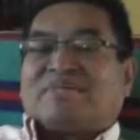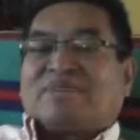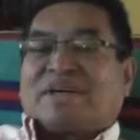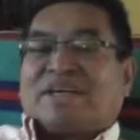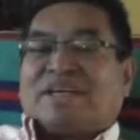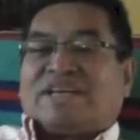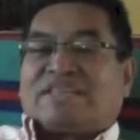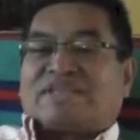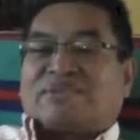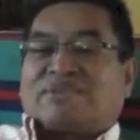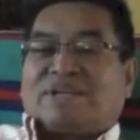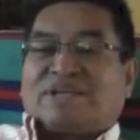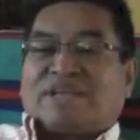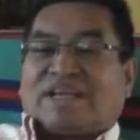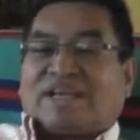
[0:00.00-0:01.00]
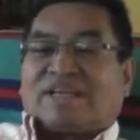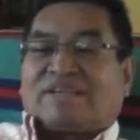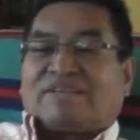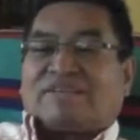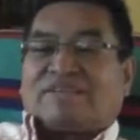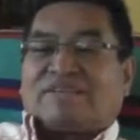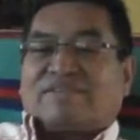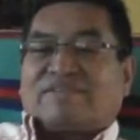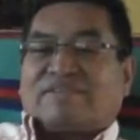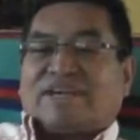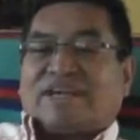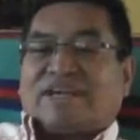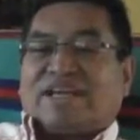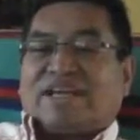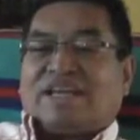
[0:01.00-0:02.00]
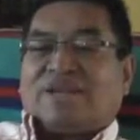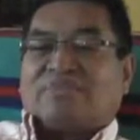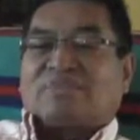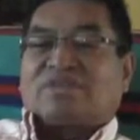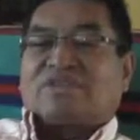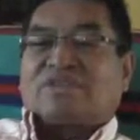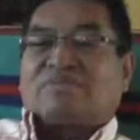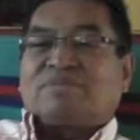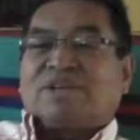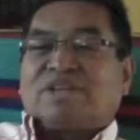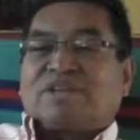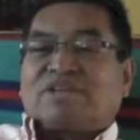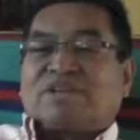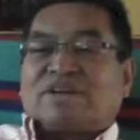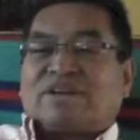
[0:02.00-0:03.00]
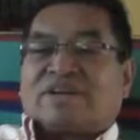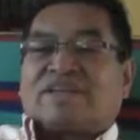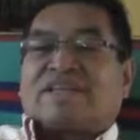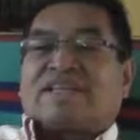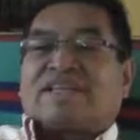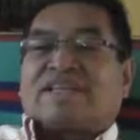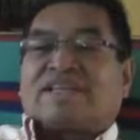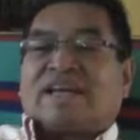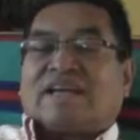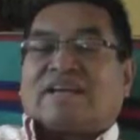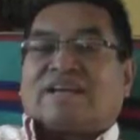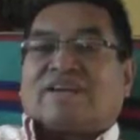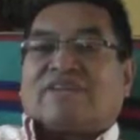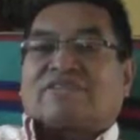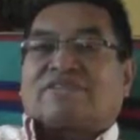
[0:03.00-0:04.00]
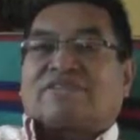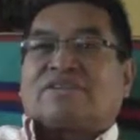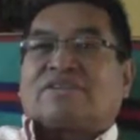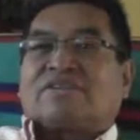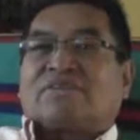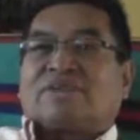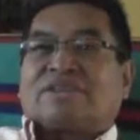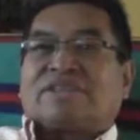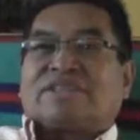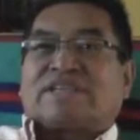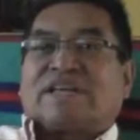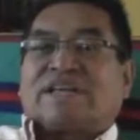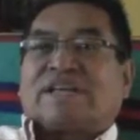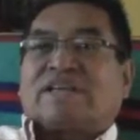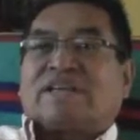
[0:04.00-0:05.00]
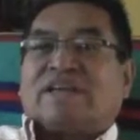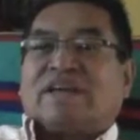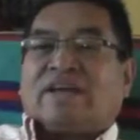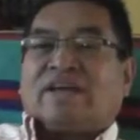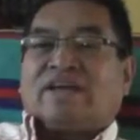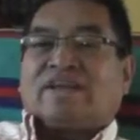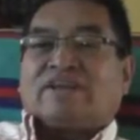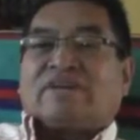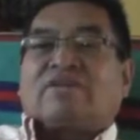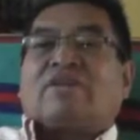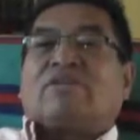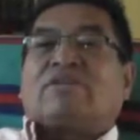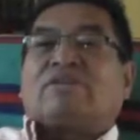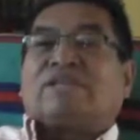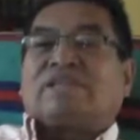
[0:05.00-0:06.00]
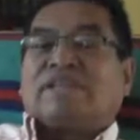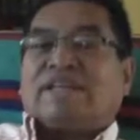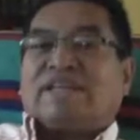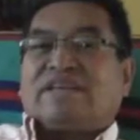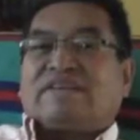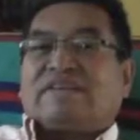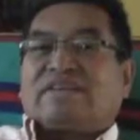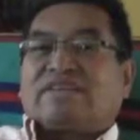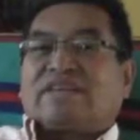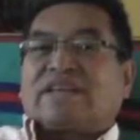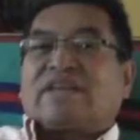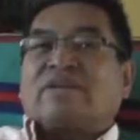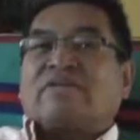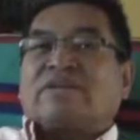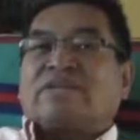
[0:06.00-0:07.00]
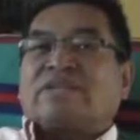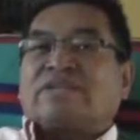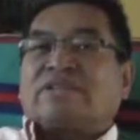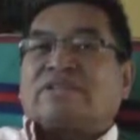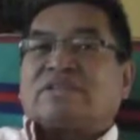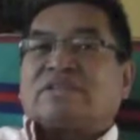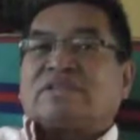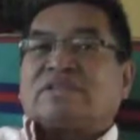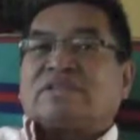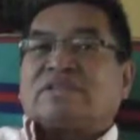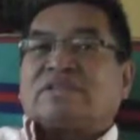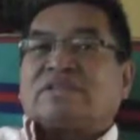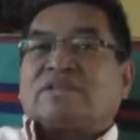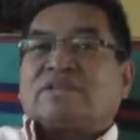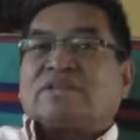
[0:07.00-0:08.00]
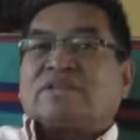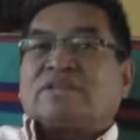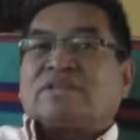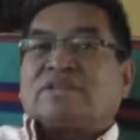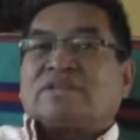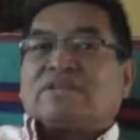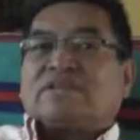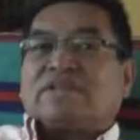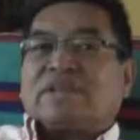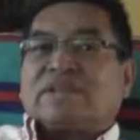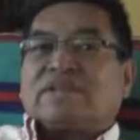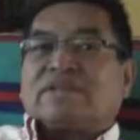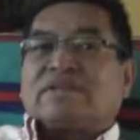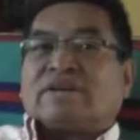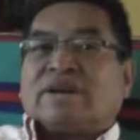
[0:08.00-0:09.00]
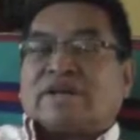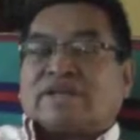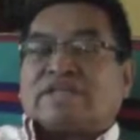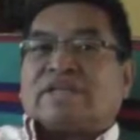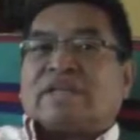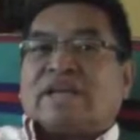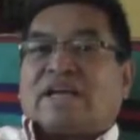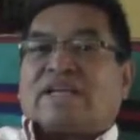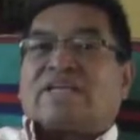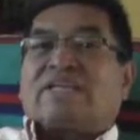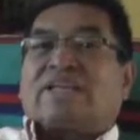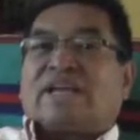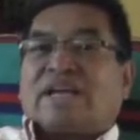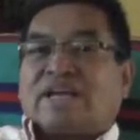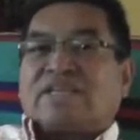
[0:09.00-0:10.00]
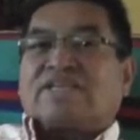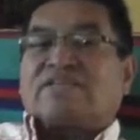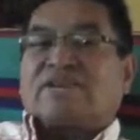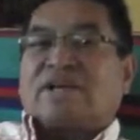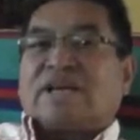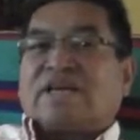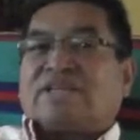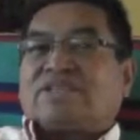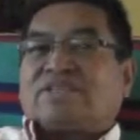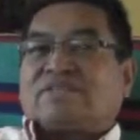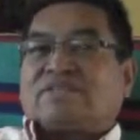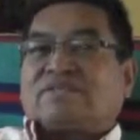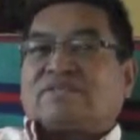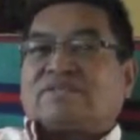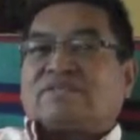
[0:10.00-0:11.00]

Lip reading: But he's the one that really pushed me to learn it, and also would say, you're going to need this language to get your education.